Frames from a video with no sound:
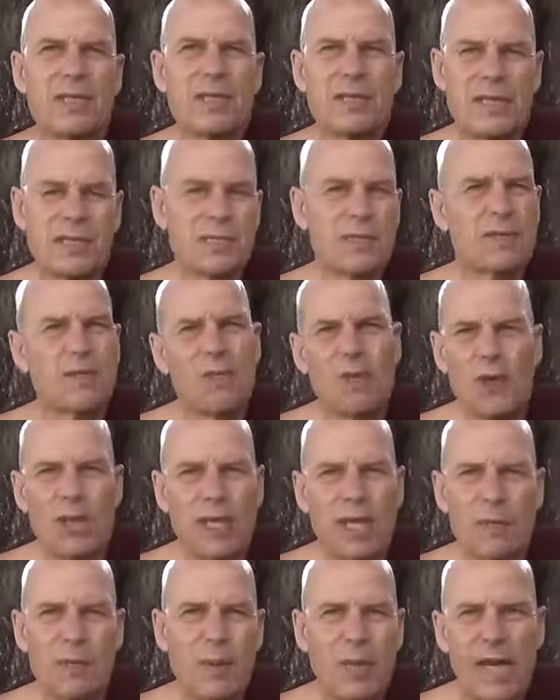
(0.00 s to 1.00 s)
that is falling
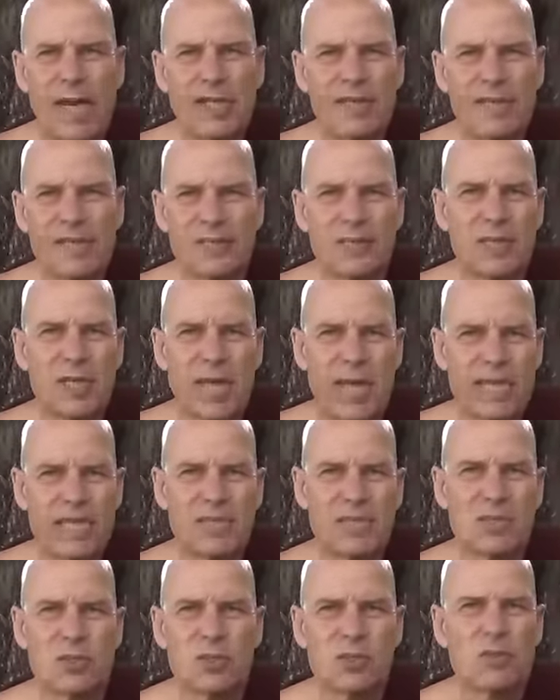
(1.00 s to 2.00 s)
apart, that is
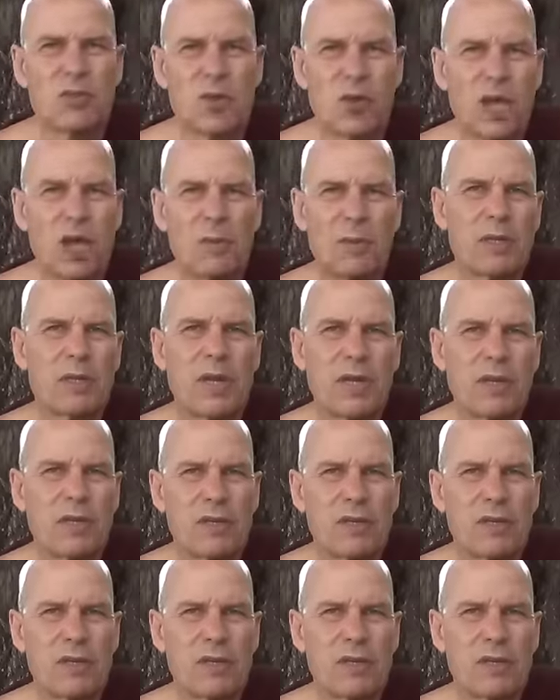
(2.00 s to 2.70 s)
cancers grow, coming,